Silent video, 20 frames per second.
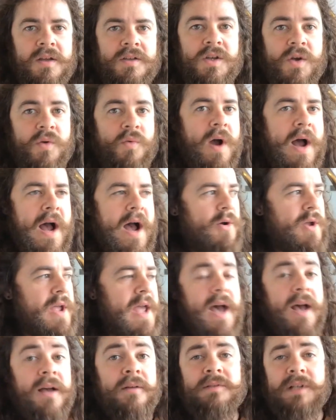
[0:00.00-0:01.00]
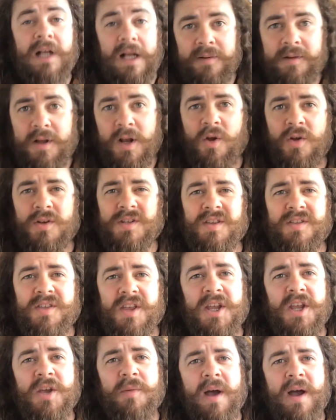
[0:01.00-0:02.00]
So wow, yeah, a lot to
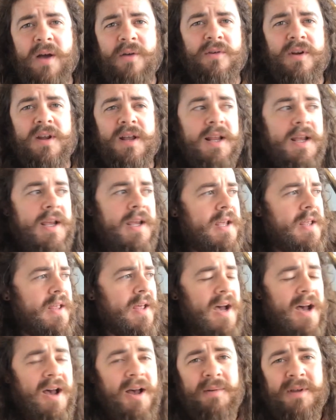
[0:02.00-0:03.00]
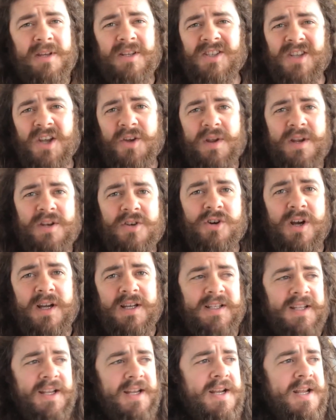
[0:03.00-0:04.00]
think about really. Um, it's so
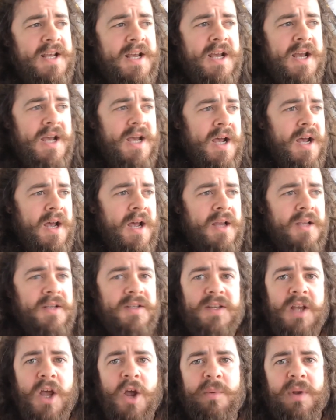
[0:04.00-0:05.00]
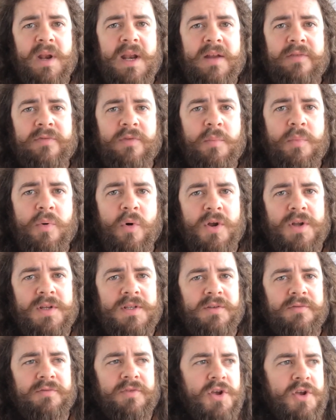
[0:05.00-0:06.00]
interesting, so many different
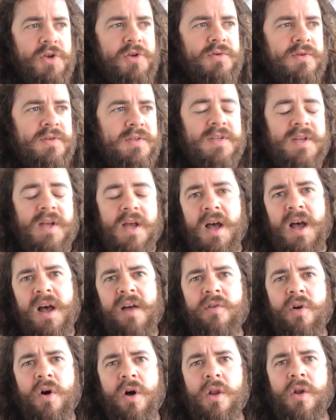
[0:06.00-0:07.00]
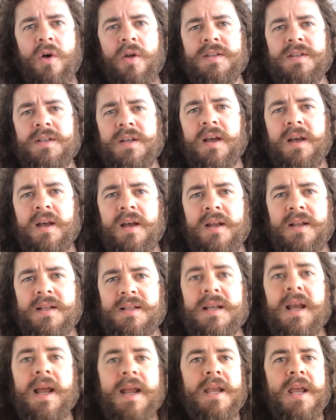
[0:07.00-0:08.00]
points of views. Uh, I've got a lot to
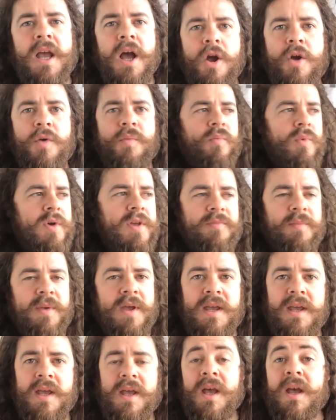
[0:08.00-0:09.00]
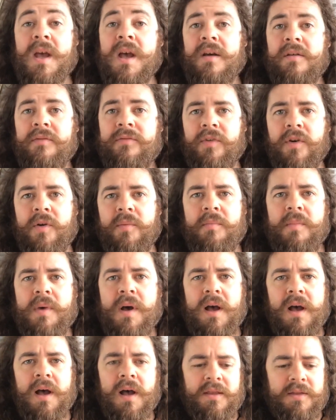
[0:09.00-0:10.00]
take home with me from
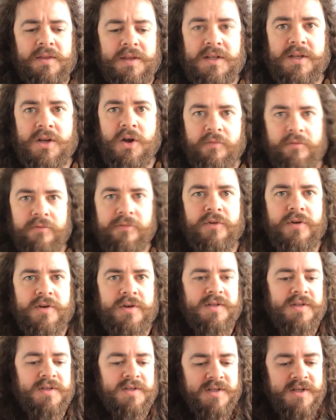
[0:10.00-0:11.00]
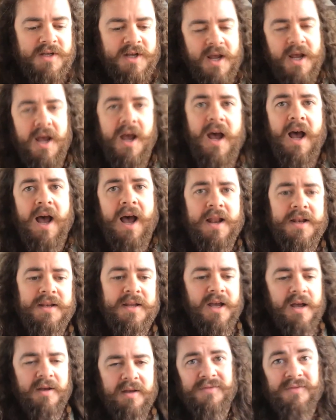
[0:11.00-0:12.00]
uh, this conference, and
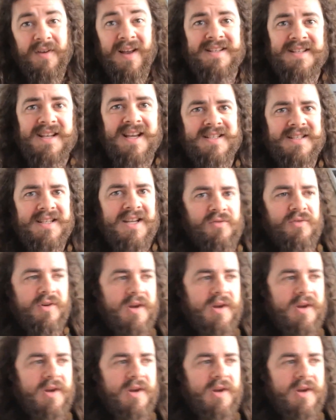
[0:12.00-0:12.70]
uh, it's fantastic